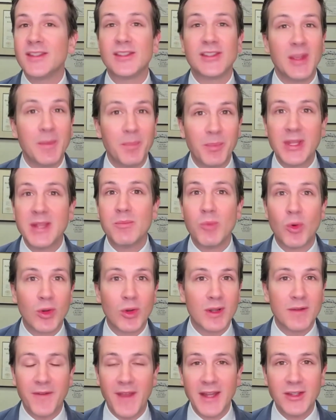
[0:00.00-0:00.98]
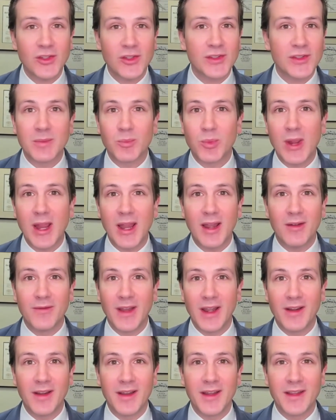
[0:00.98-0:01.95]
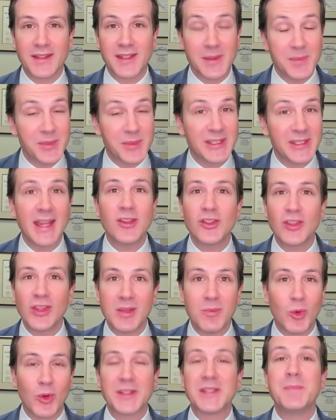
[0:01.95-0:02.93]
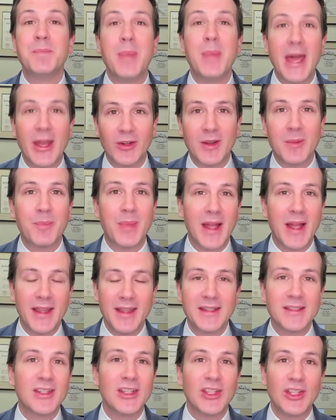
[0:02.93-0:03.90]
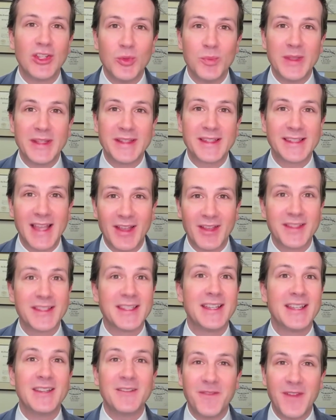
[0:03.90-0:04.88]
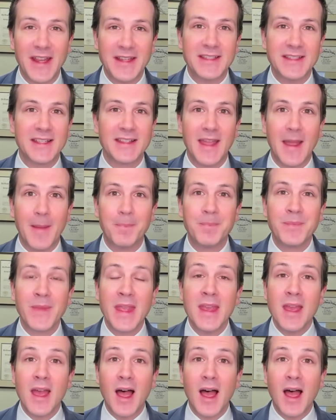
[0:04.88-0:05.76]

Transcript: is simply more infectious than prior variants, substantially more. It's better at binding to human cells and infecting them.